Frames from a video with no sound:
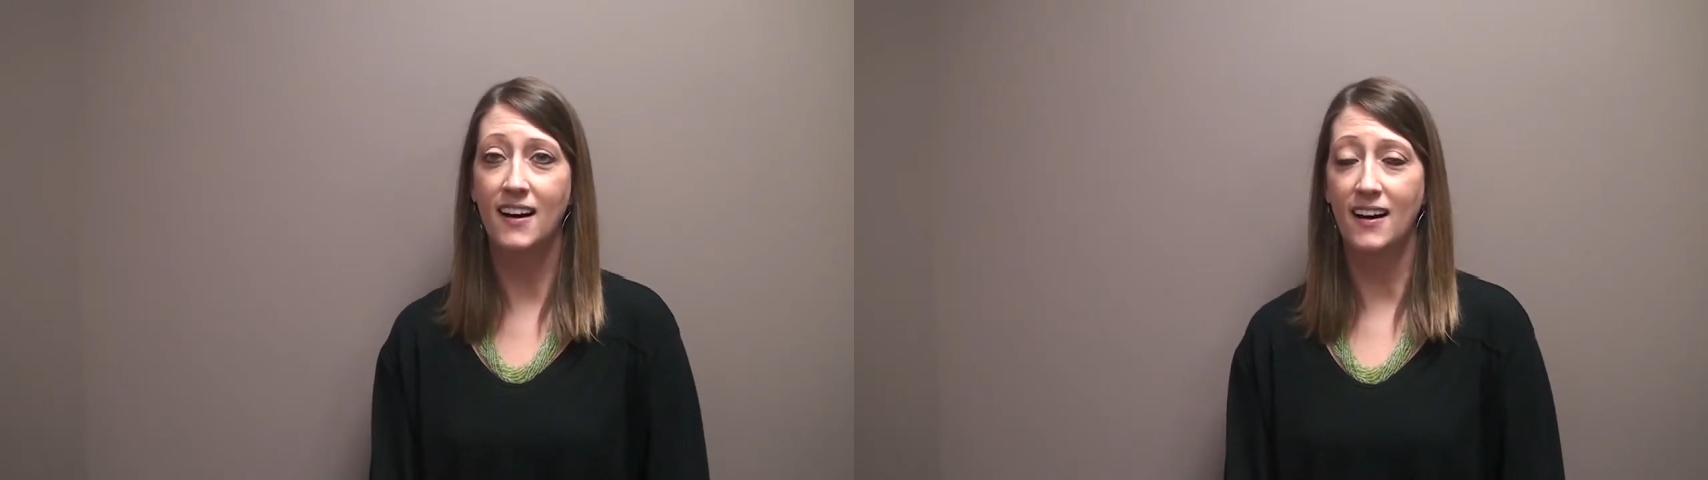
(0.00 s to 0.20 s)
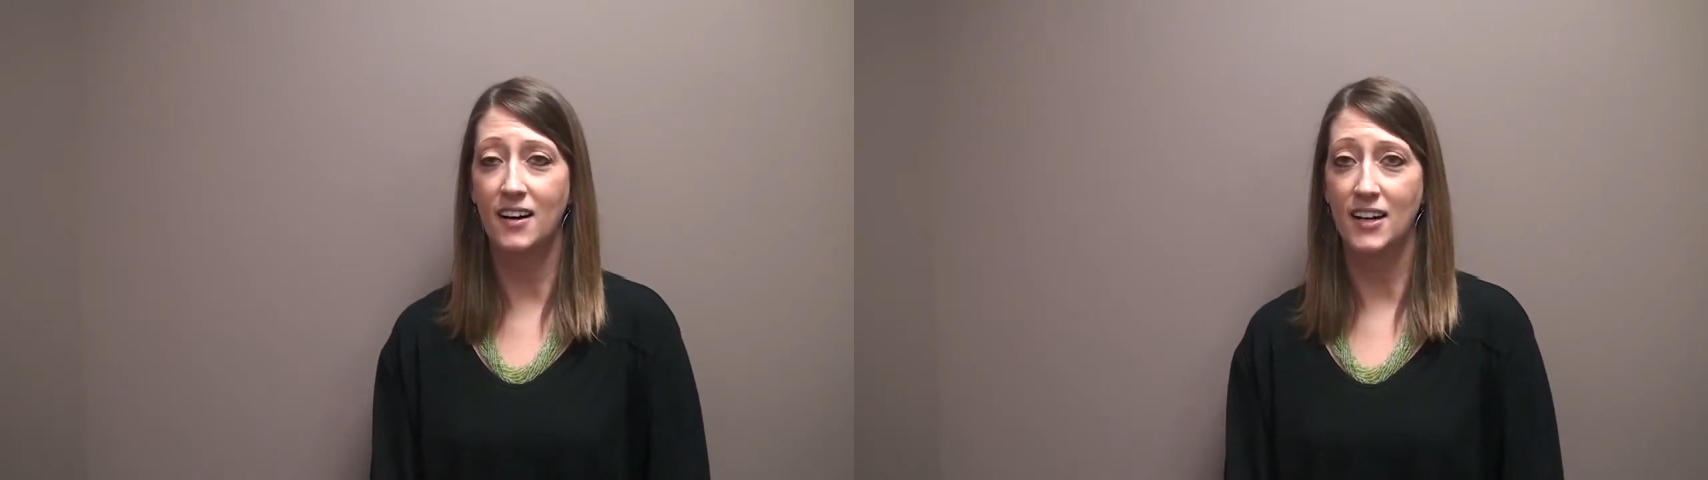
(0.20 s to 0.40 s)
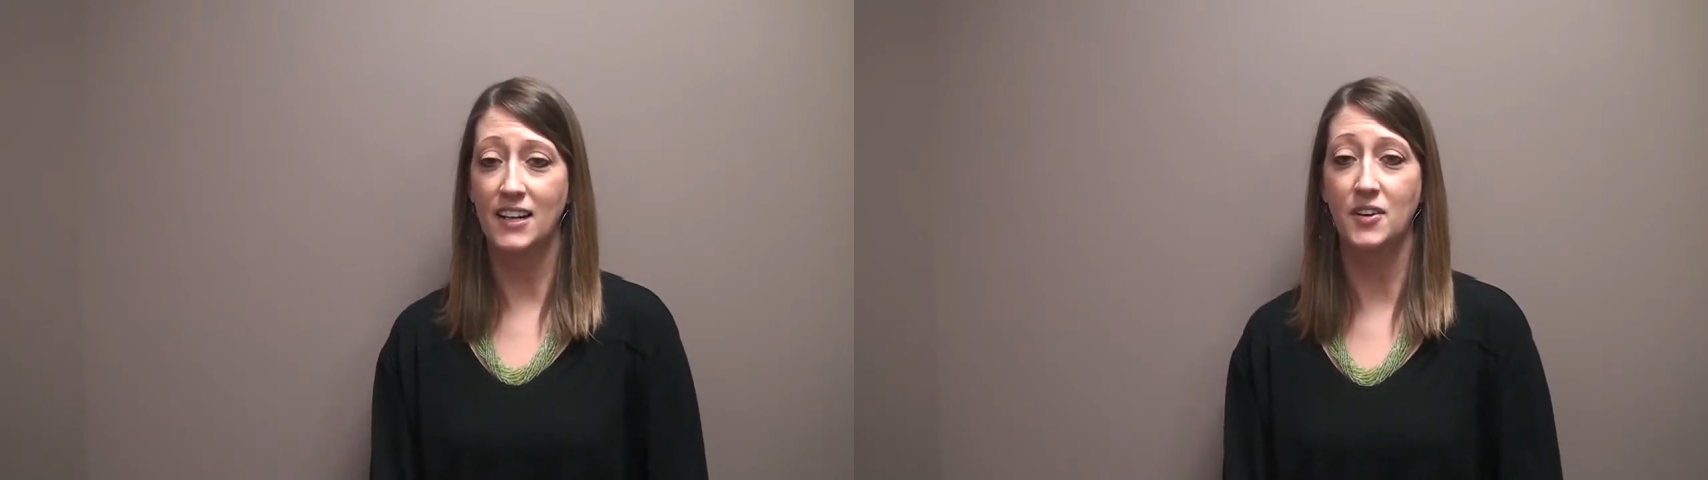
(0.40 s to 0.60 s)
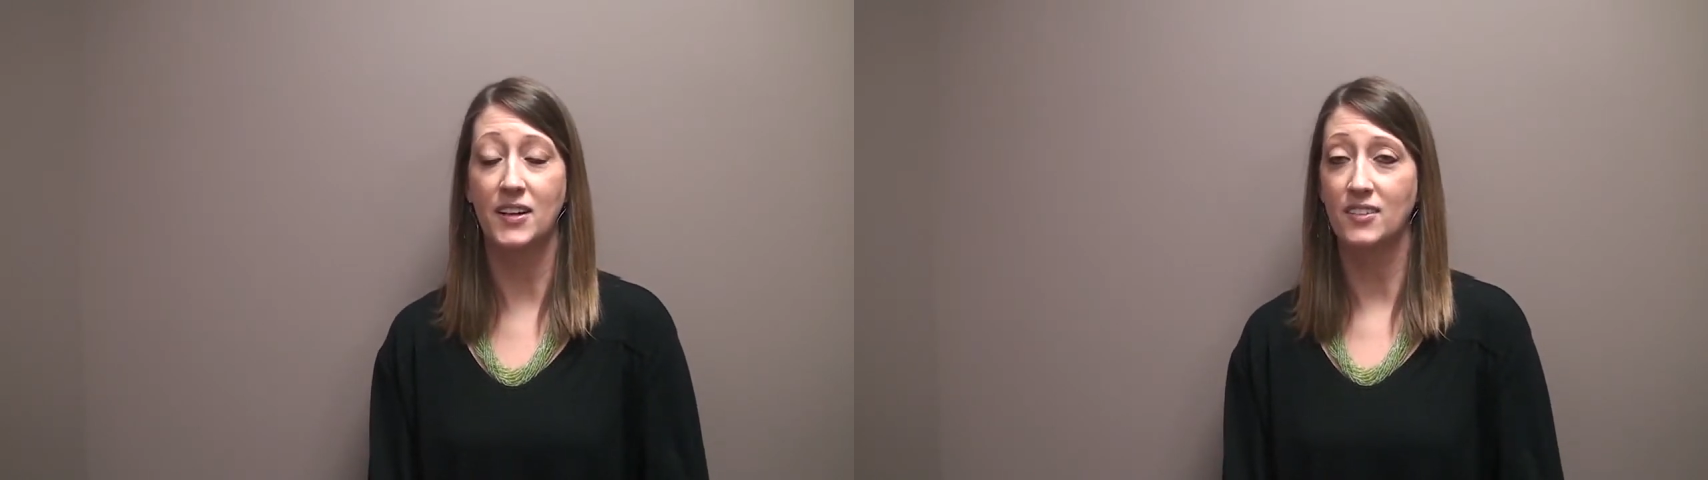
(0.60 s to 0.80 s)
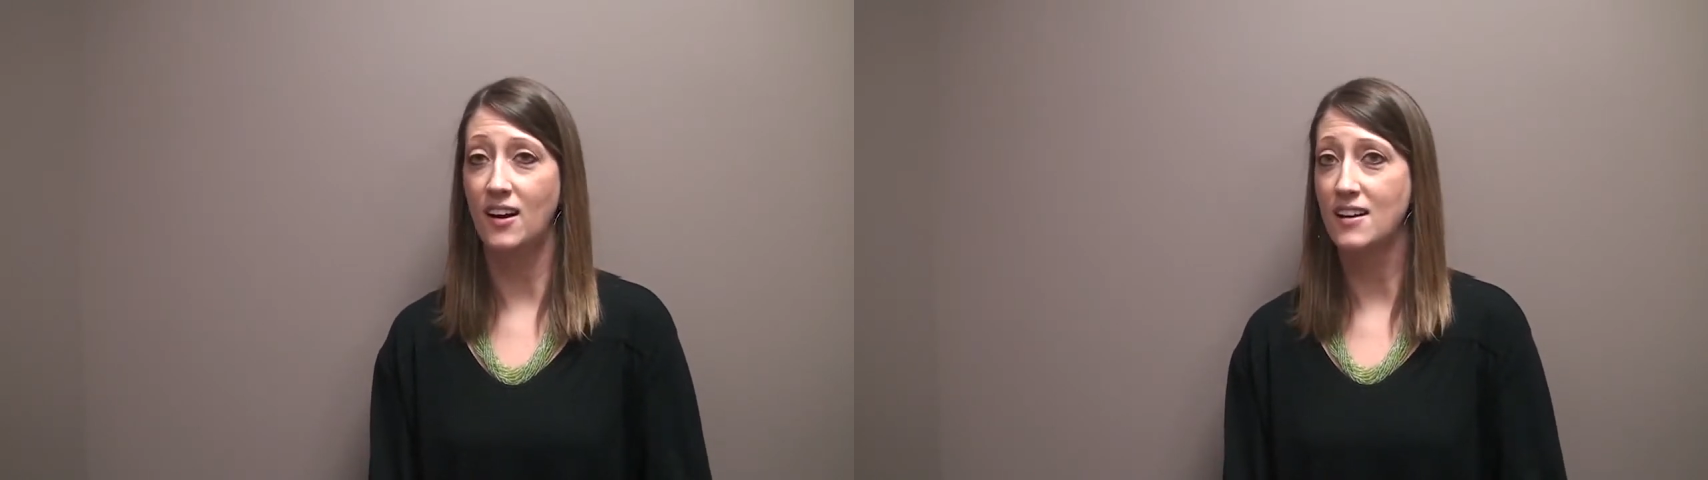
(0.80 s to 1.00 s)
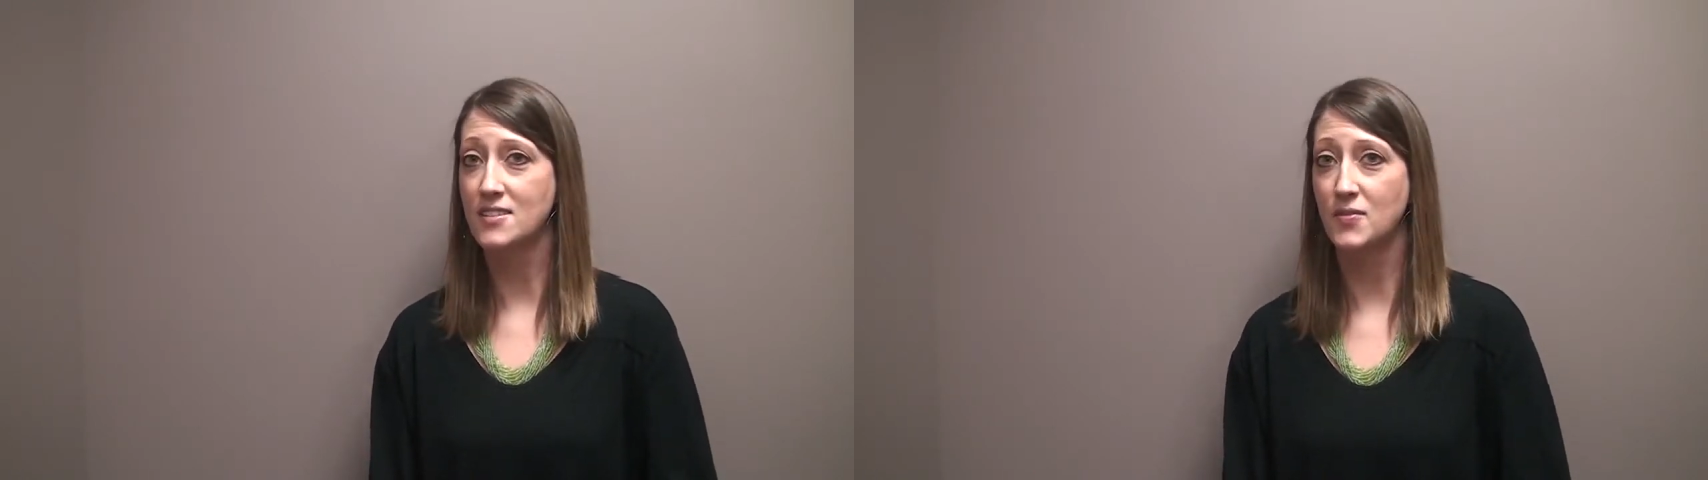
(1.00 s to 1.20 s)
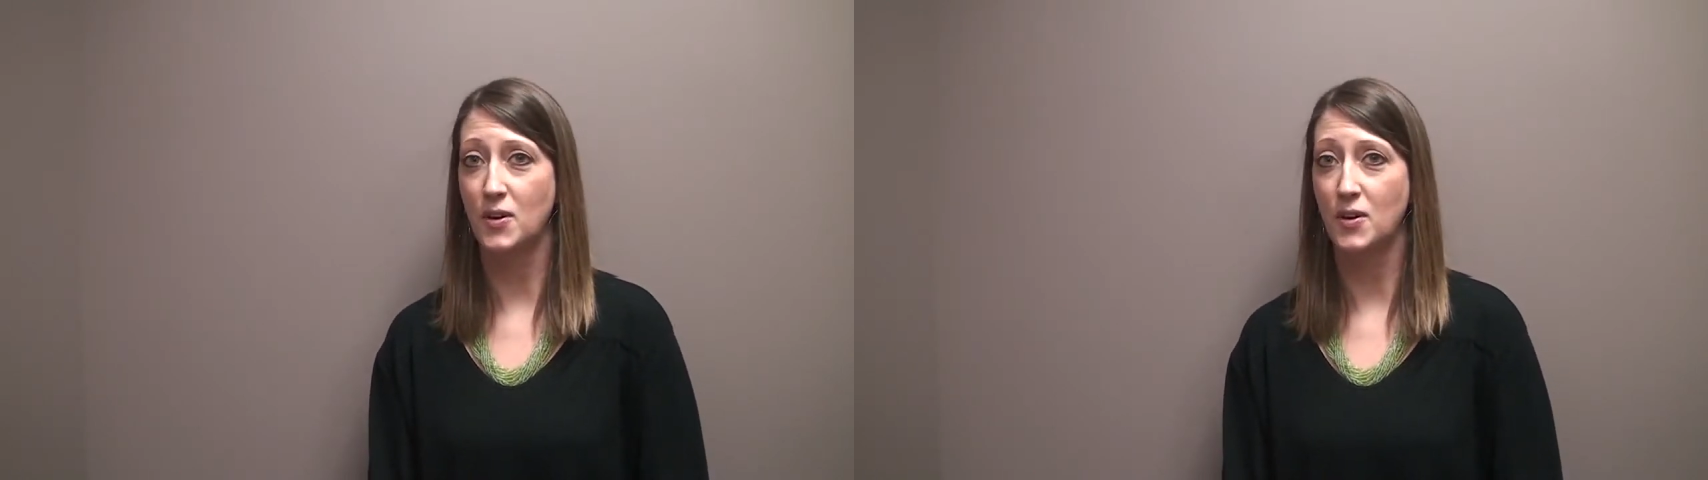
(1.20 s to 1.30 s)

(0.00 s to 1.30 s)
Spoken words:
and hearing loss